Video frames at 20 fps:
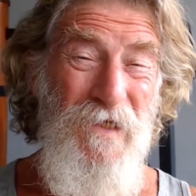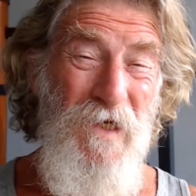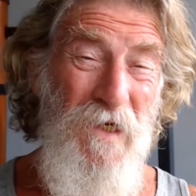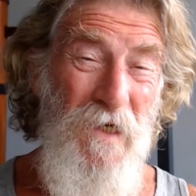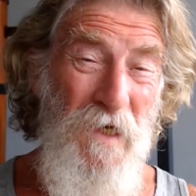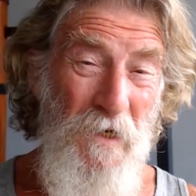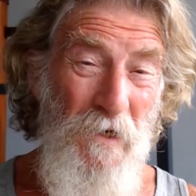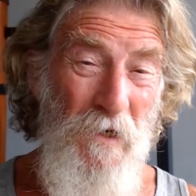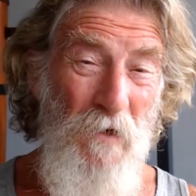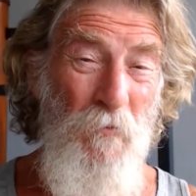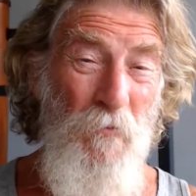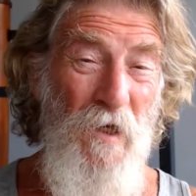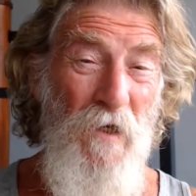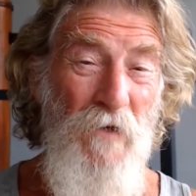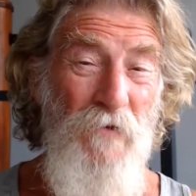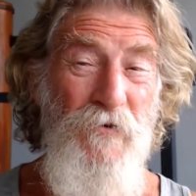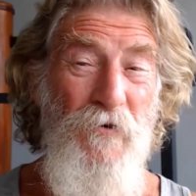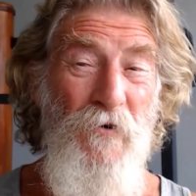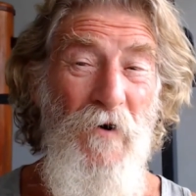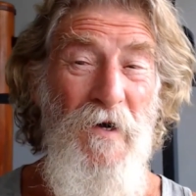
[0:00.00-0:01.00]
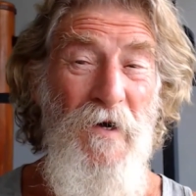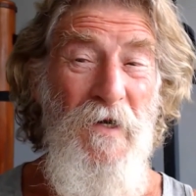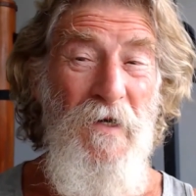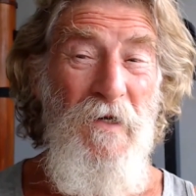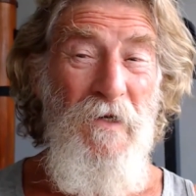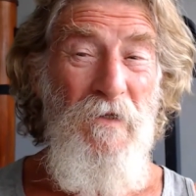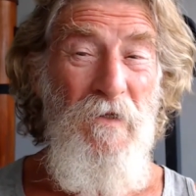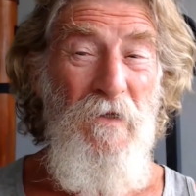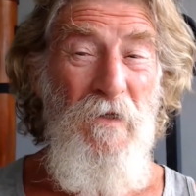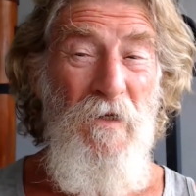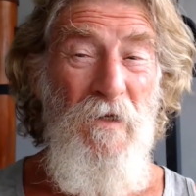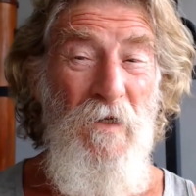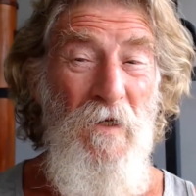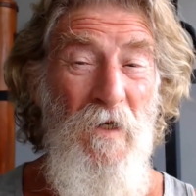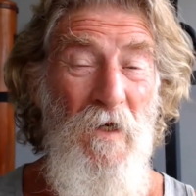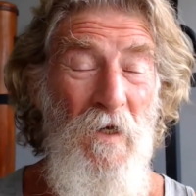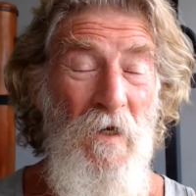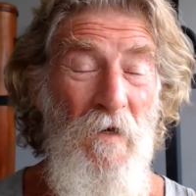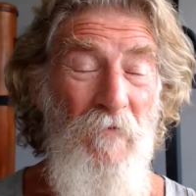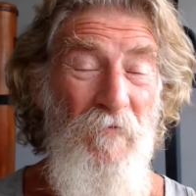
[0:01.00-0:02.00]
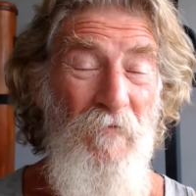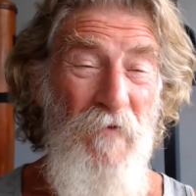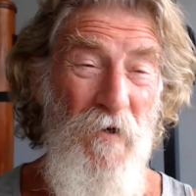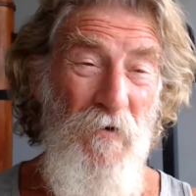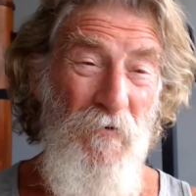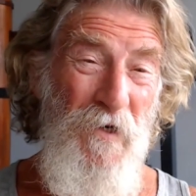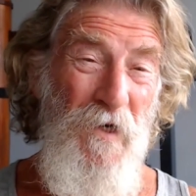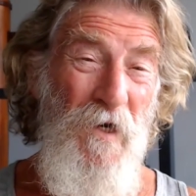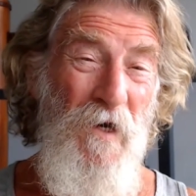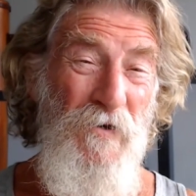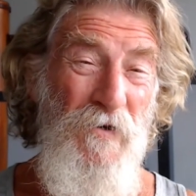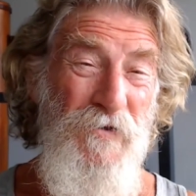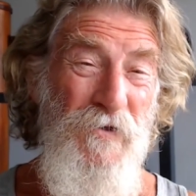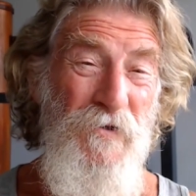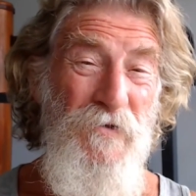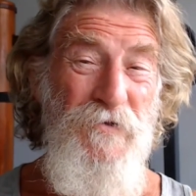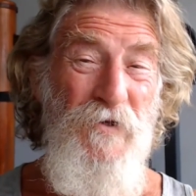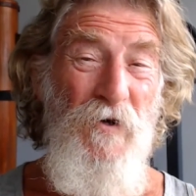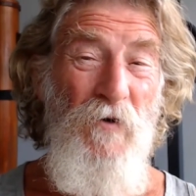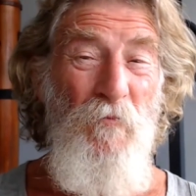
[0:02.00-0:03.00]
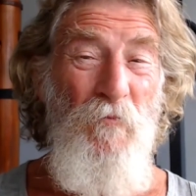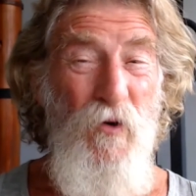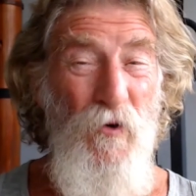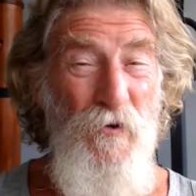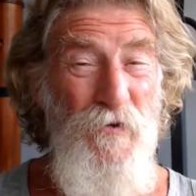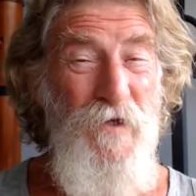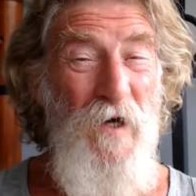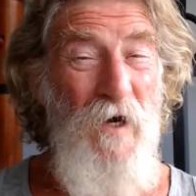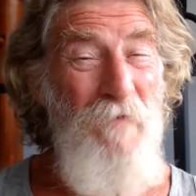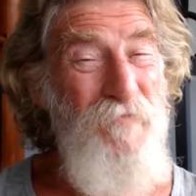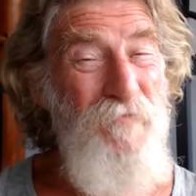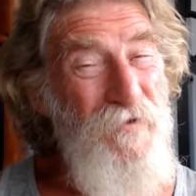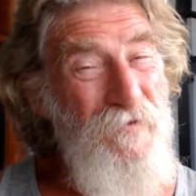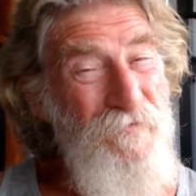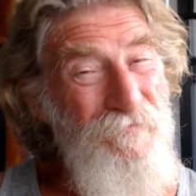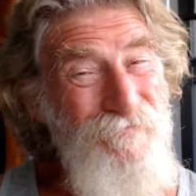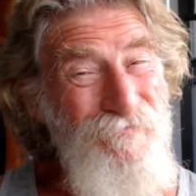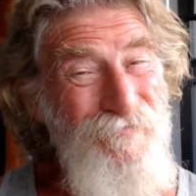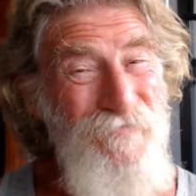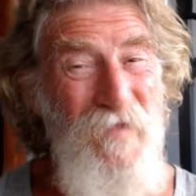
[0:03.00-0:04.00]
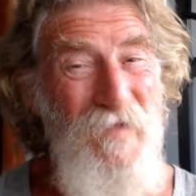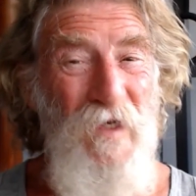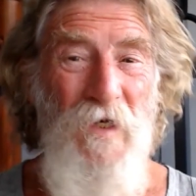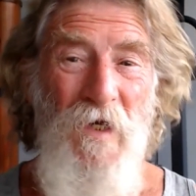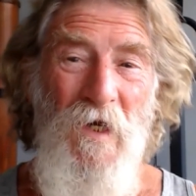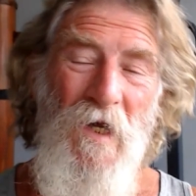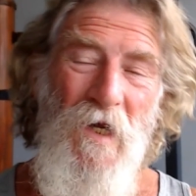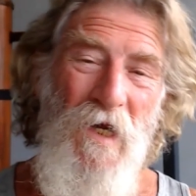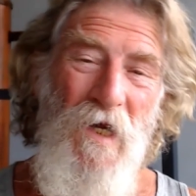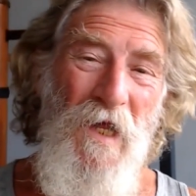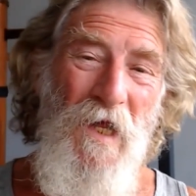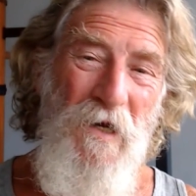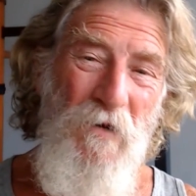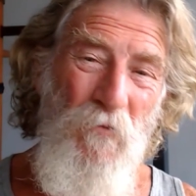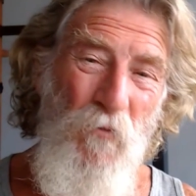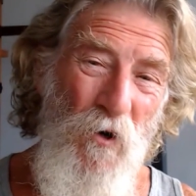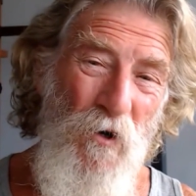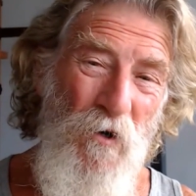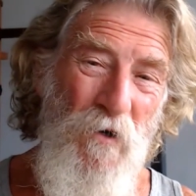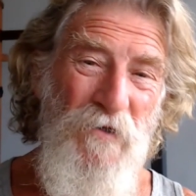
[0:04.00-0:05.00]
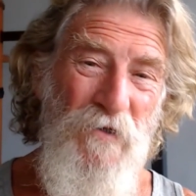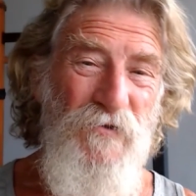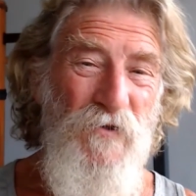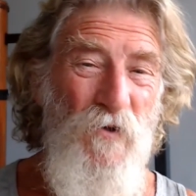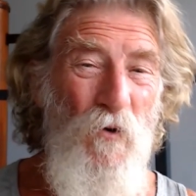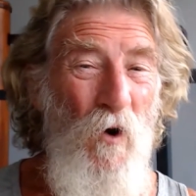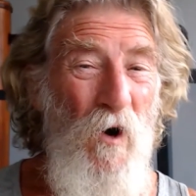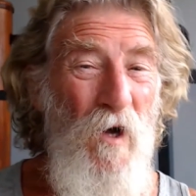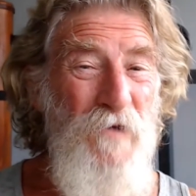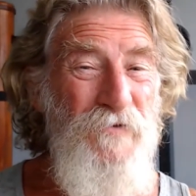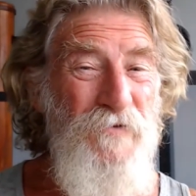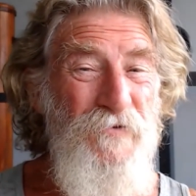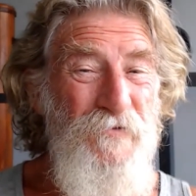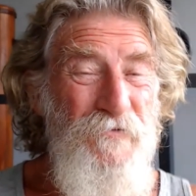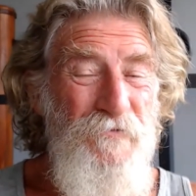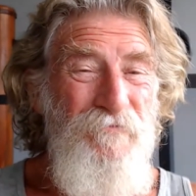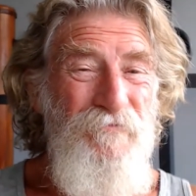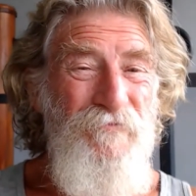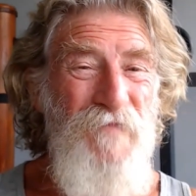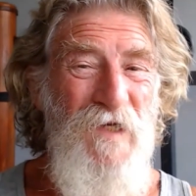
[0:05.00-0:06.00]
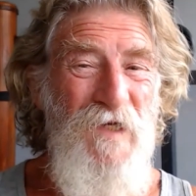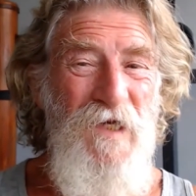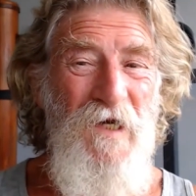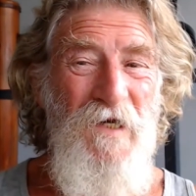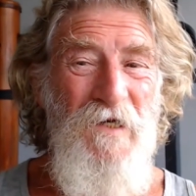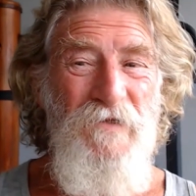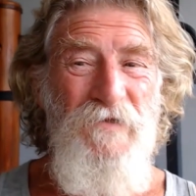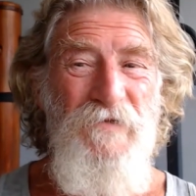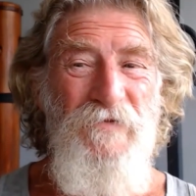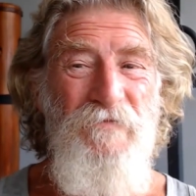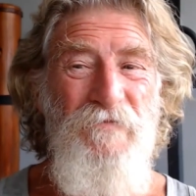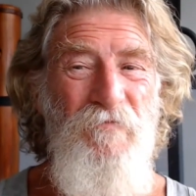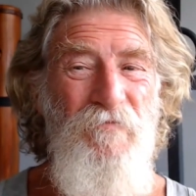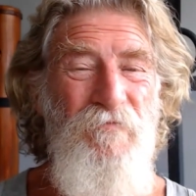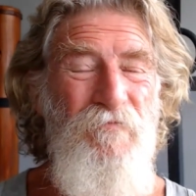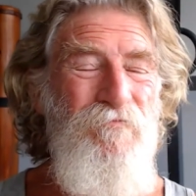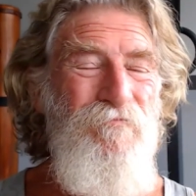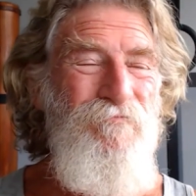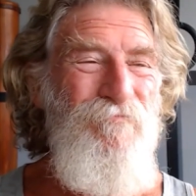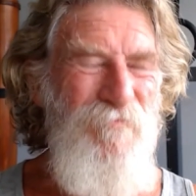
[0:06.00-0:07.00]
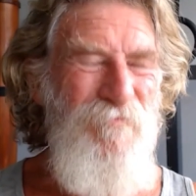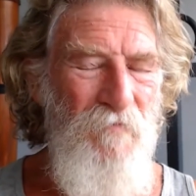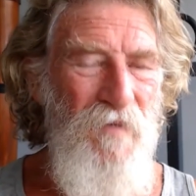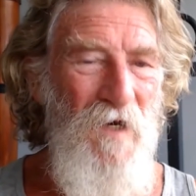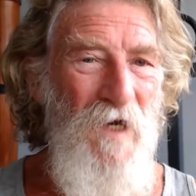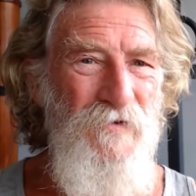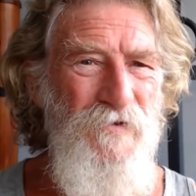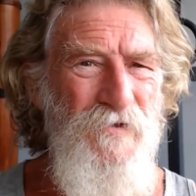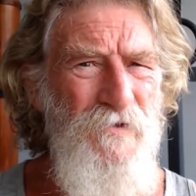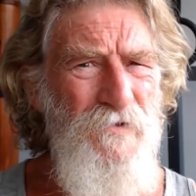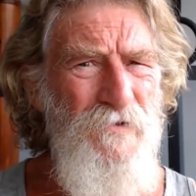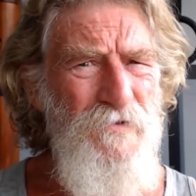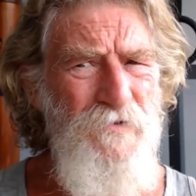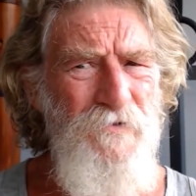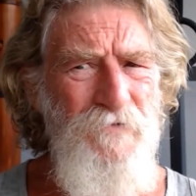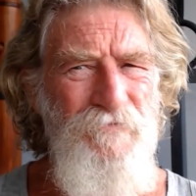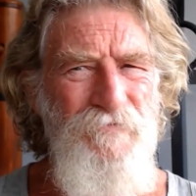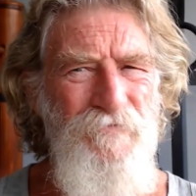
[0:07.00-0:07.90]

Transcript: kettlebell training, variations on push-ups, leg work, squats, kicks, punches.